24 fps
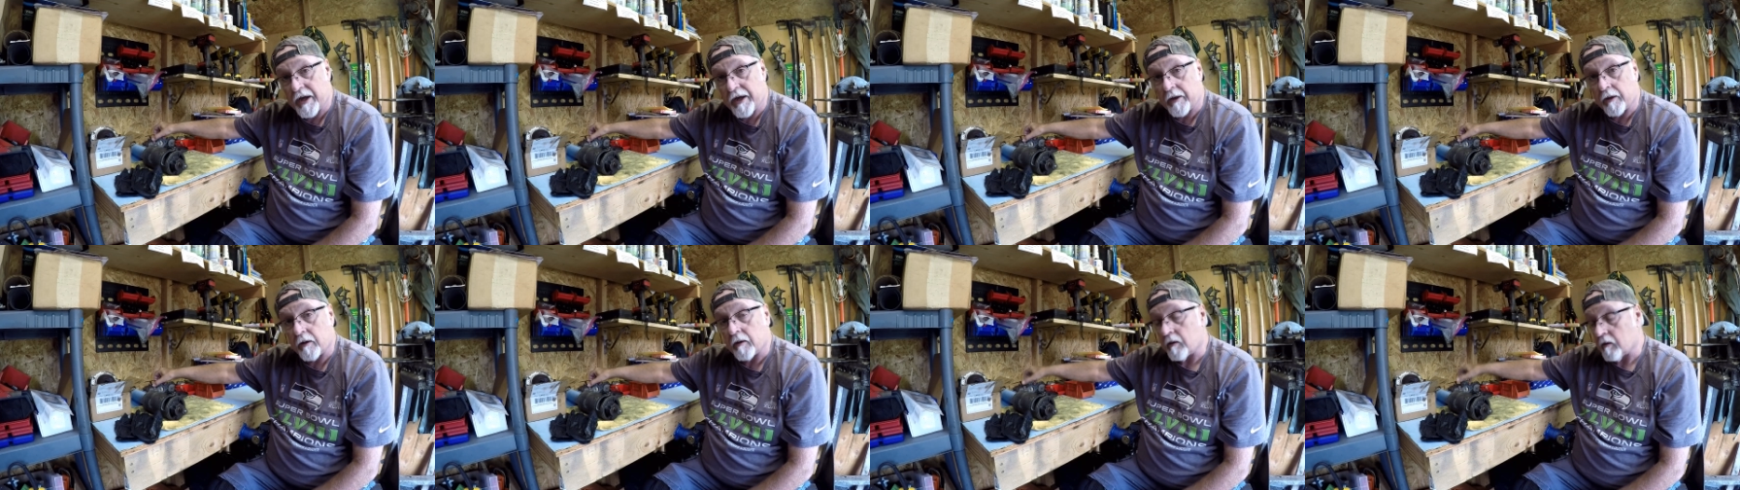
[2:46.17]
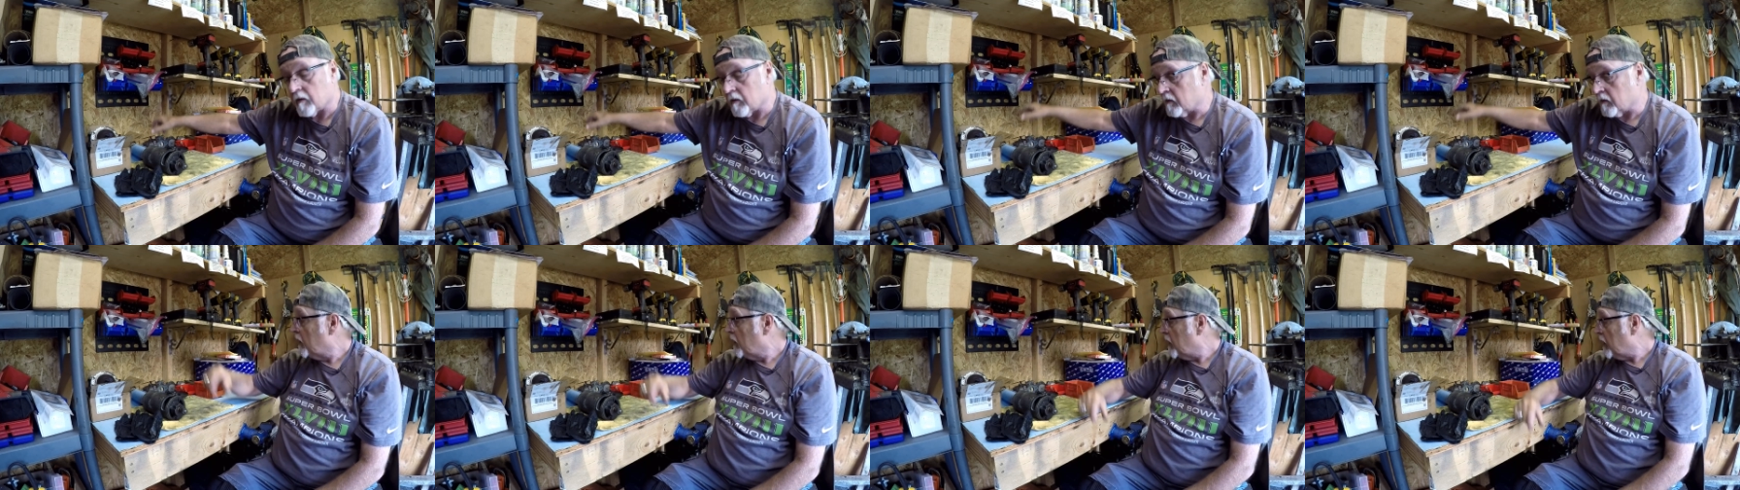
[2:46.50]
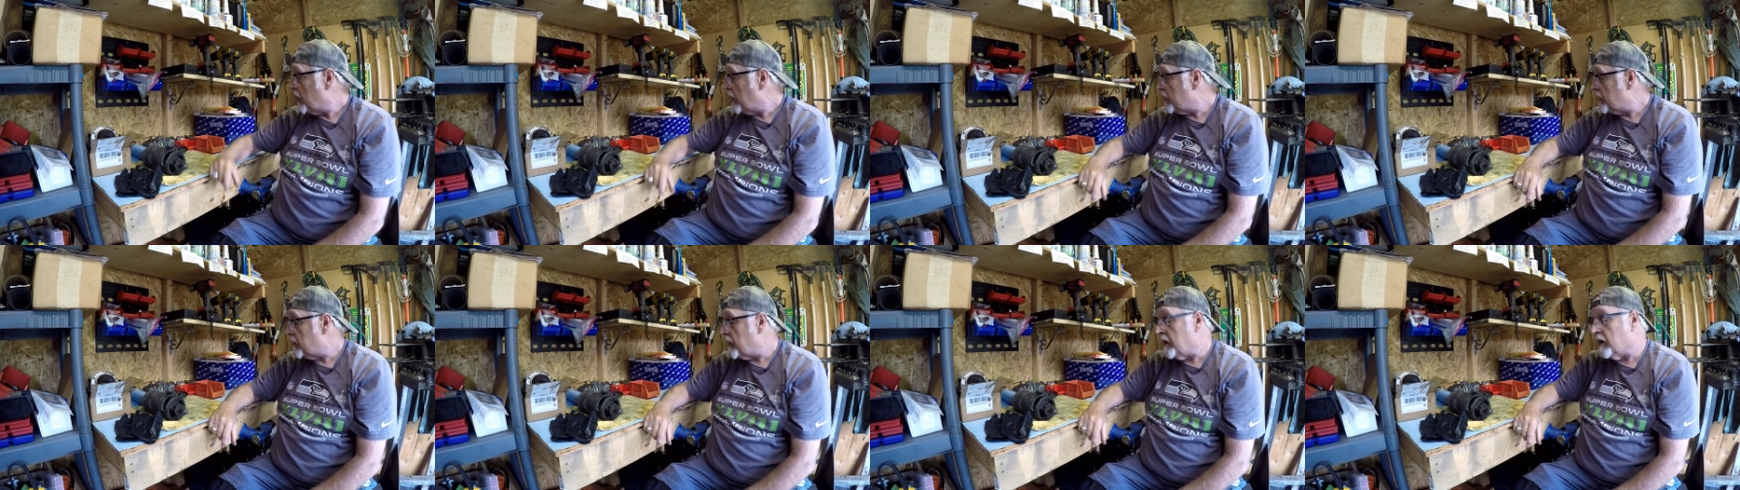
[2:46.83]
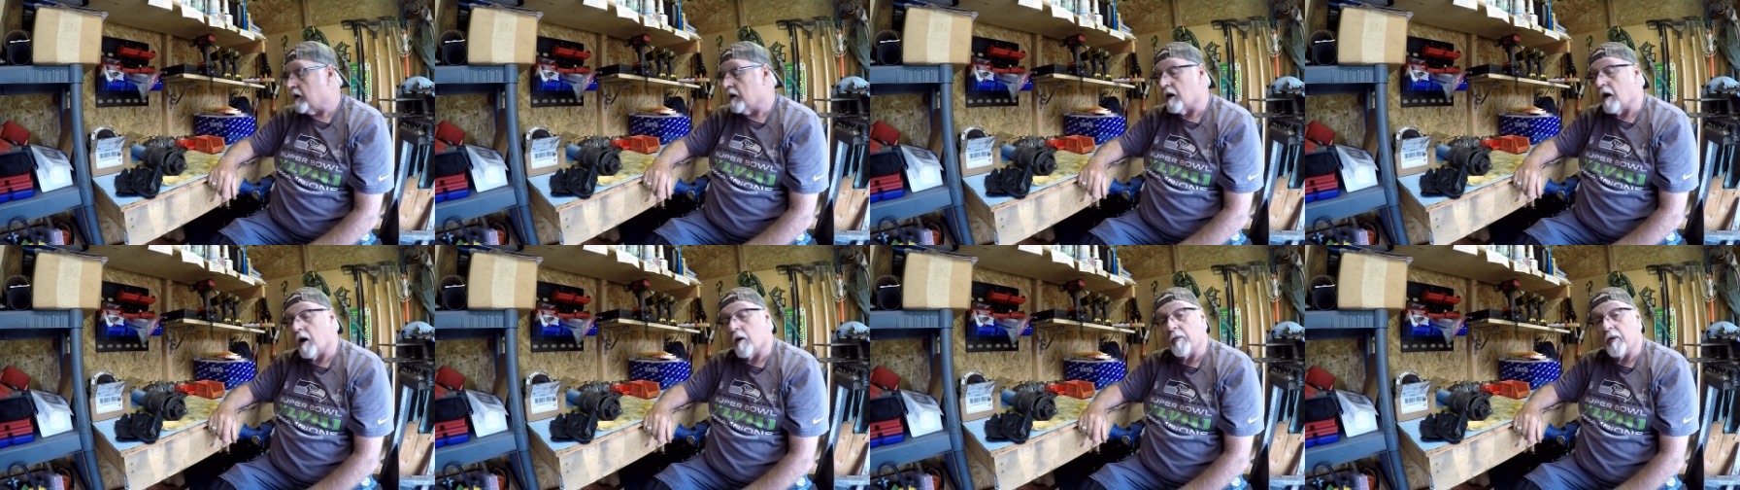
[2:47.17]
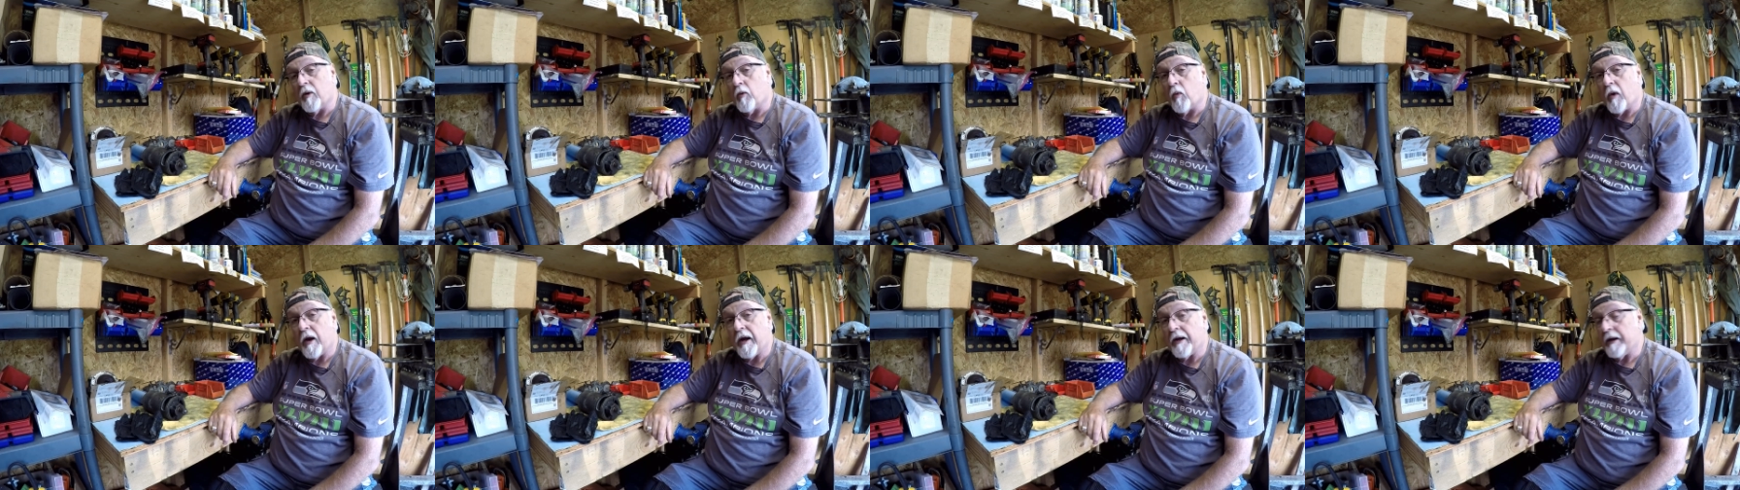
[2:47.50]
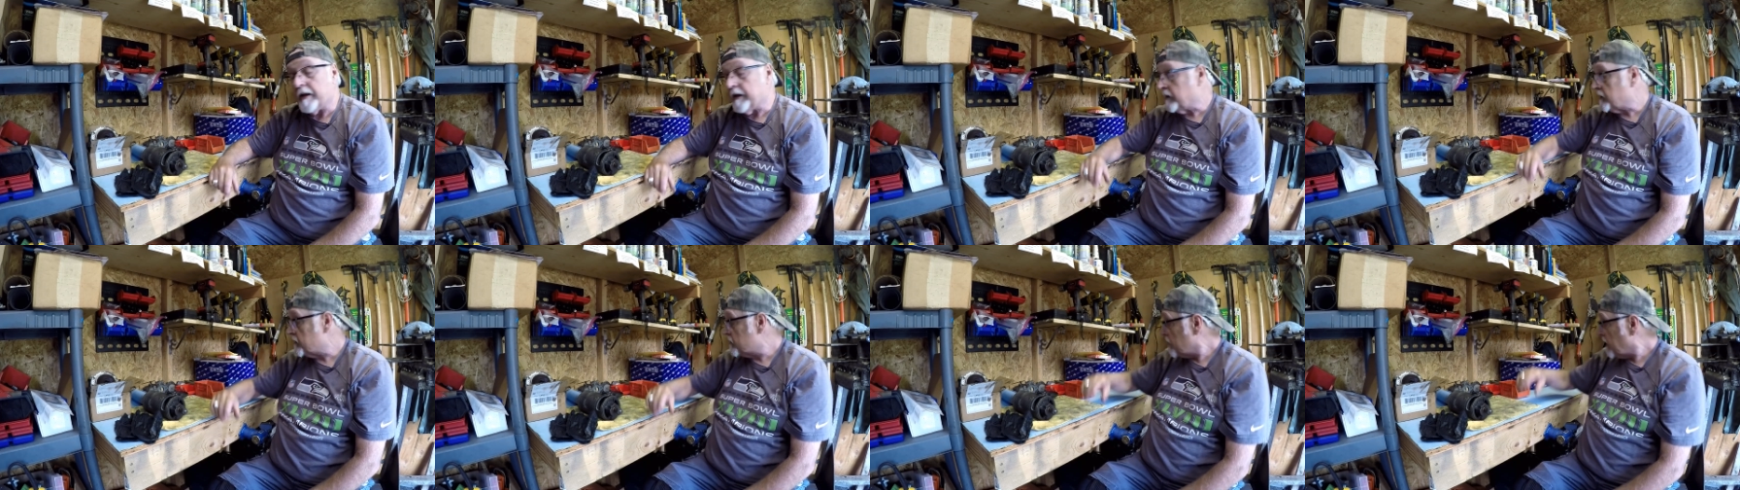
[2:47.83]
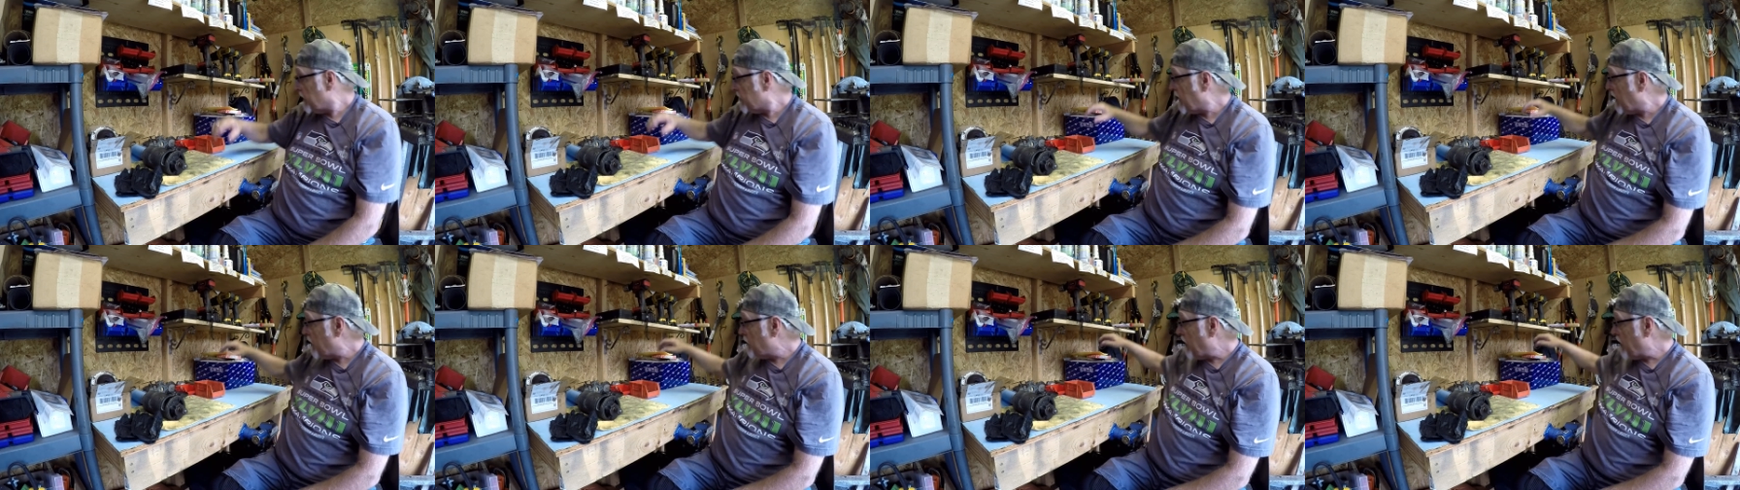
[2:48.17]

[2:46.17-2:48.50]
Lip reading: it. And then I'll be waiting. I got